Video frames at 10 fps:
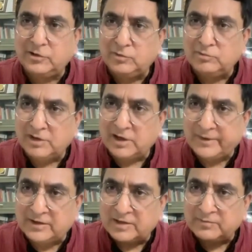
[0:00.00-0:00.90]

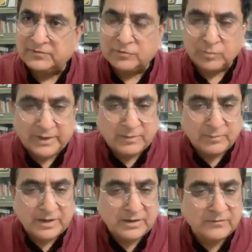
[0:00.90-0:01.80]
there have been so many
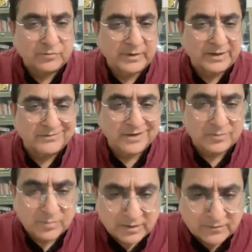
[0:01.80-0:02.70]
meetings, so many
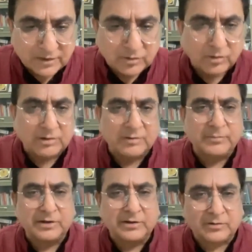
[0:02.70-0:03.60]
statements, and all the
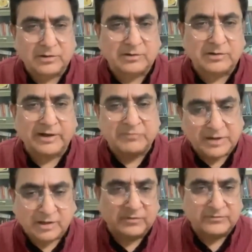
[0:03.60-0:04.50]
big,
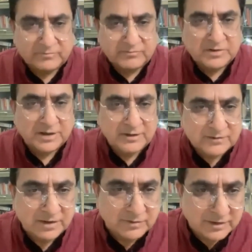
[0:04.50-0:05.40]
almost everything is
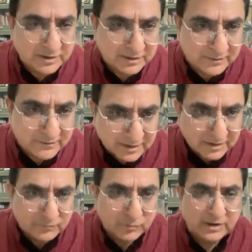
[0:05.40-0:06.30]
covered under the sun
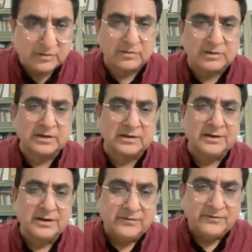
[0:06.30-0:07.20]
if you read all the
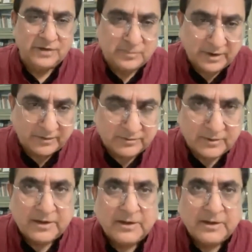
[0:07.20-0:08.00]
statements.